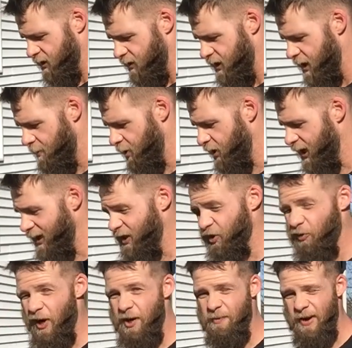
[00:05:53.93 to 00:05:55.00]
table leg
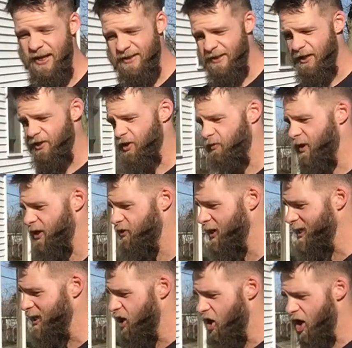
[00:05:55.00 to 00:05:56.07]
that's right in my center, right? So
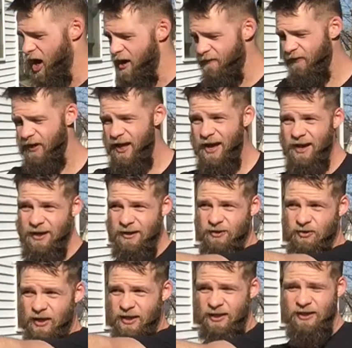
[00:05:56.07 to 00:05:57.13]
I get offline
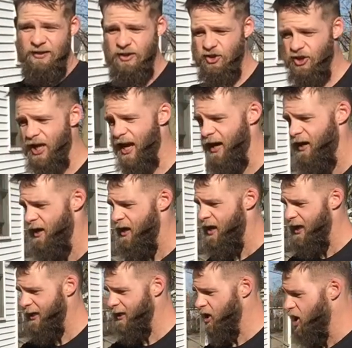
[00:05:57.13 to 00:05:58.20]
so I can get the shot.
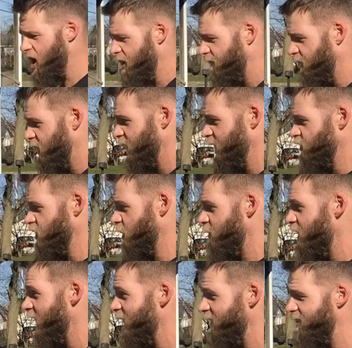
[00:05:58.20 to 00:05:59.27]
I get offline so
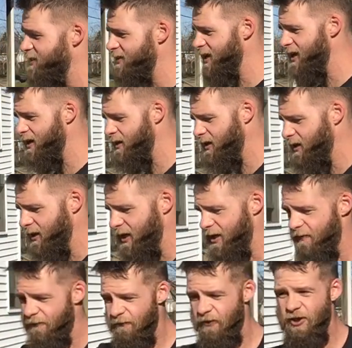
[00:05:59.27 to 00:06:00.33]
I'm not standing
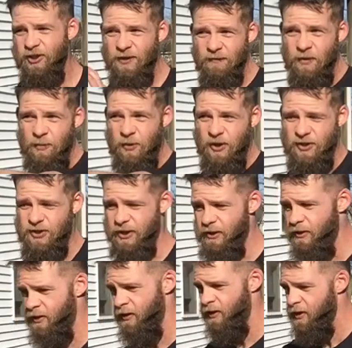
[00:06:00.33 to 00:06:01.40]
in front of the
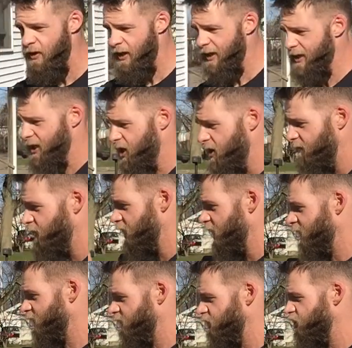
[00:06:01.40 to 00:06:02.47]
person. I get
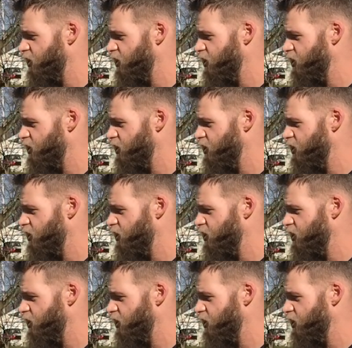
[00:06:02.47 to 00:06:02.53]
offline, get the